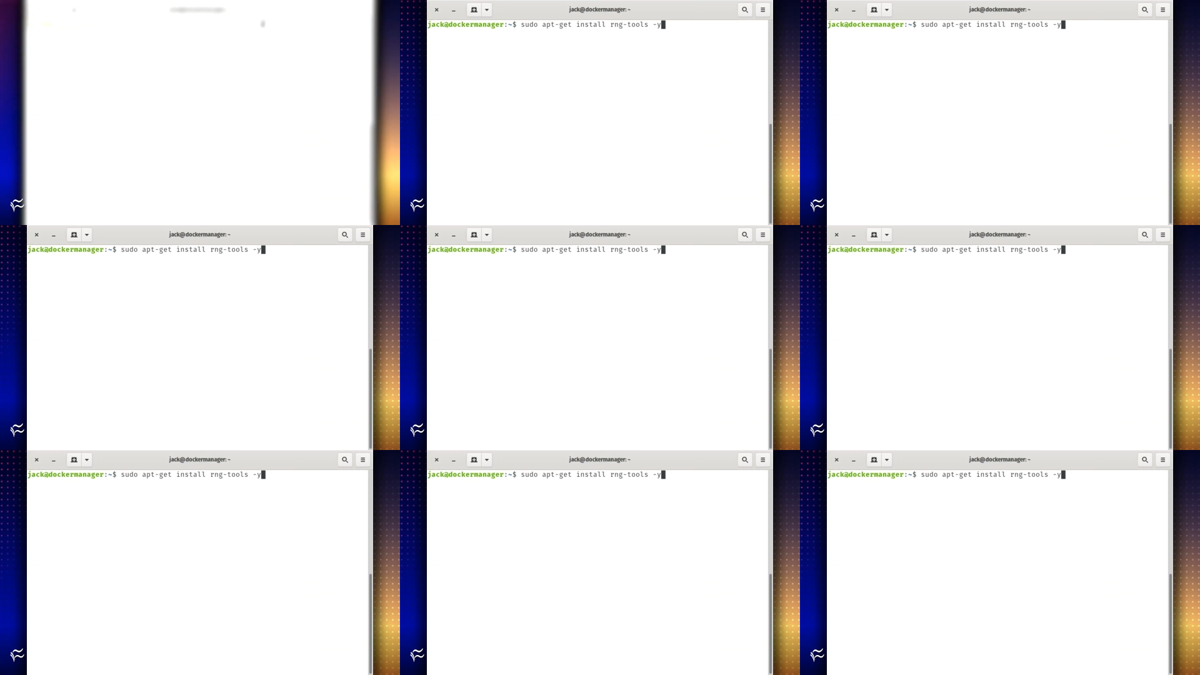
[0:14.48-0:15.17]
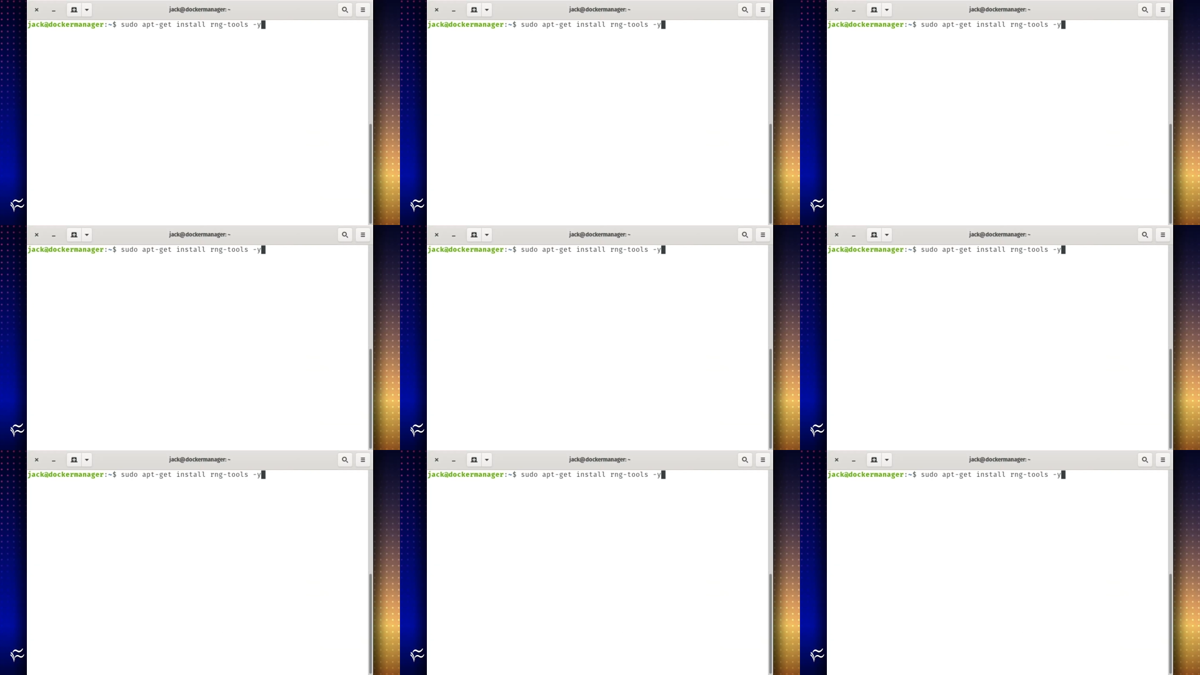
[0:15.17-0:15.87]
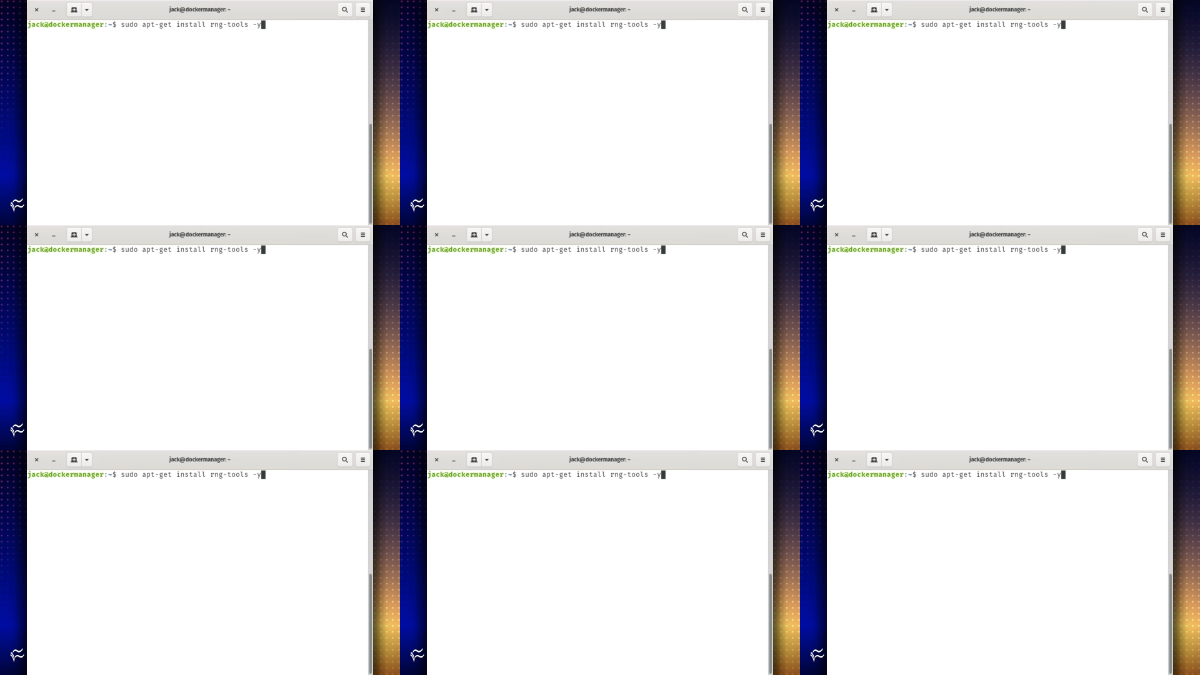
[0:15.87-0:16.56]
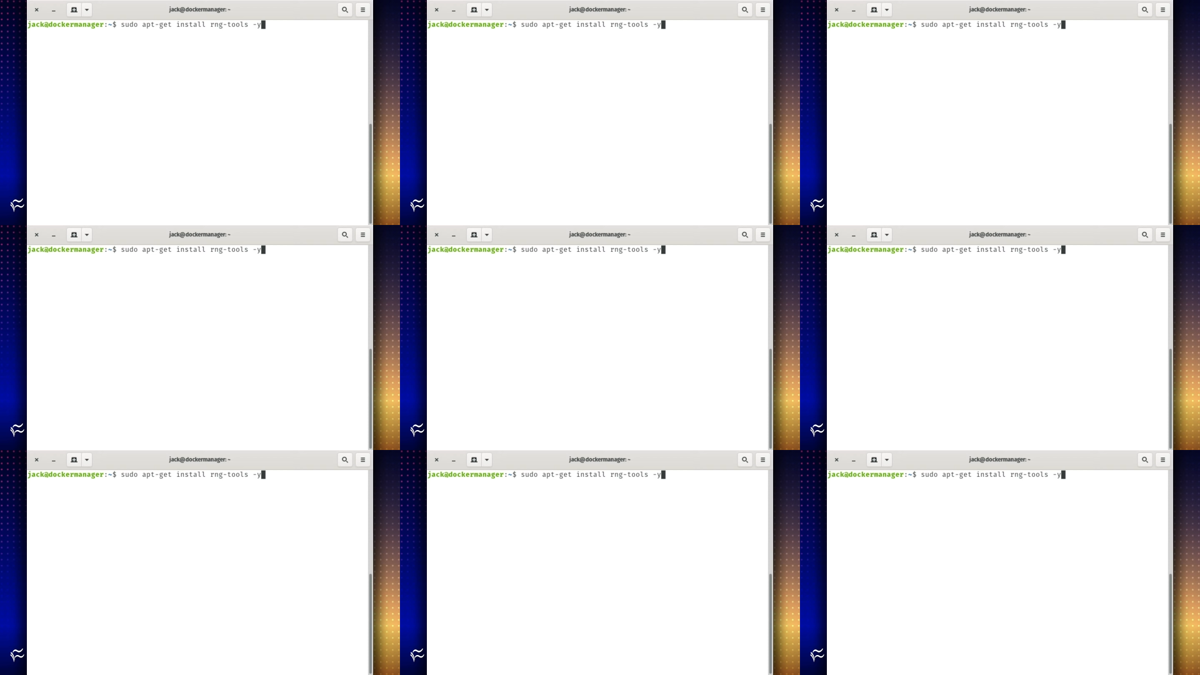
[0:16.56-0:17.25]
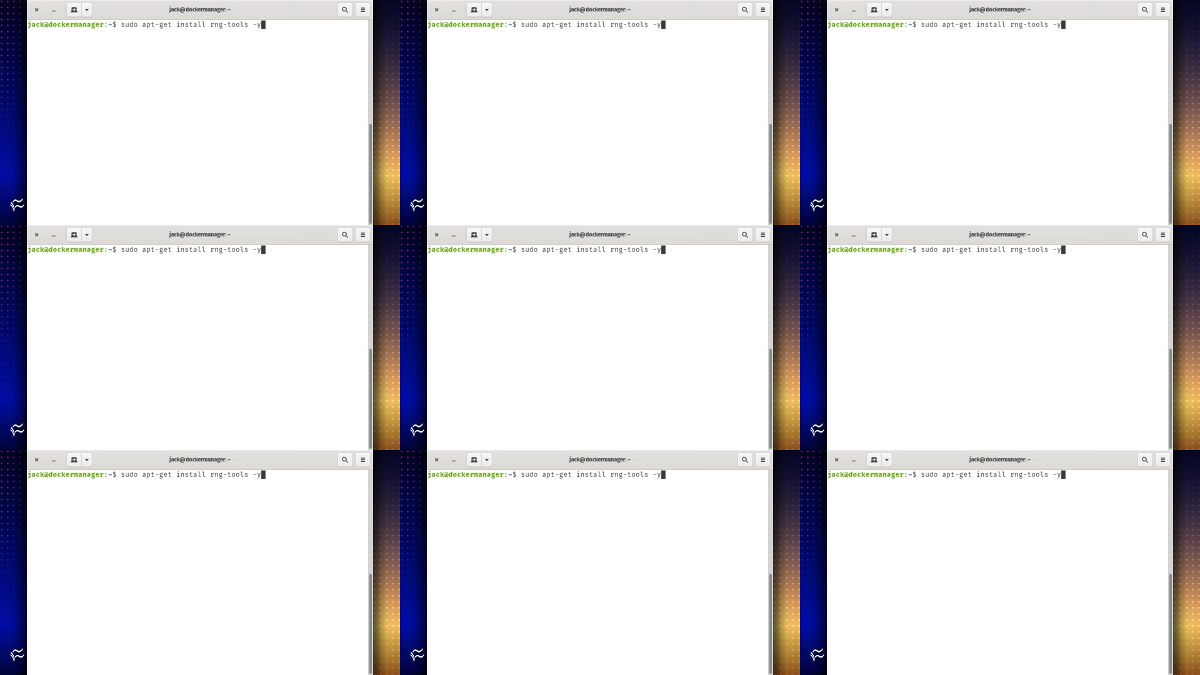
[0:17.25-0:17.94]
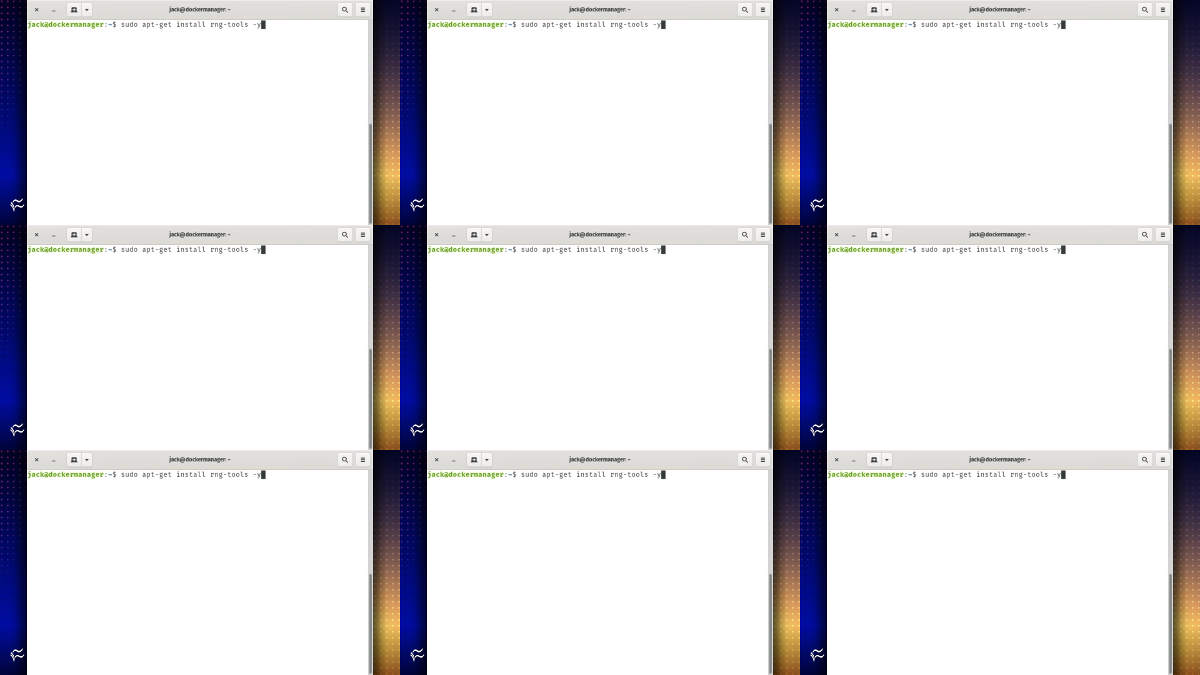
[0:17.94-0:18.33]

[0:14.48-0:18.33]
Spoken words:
No face is visible, so there are no lips to read.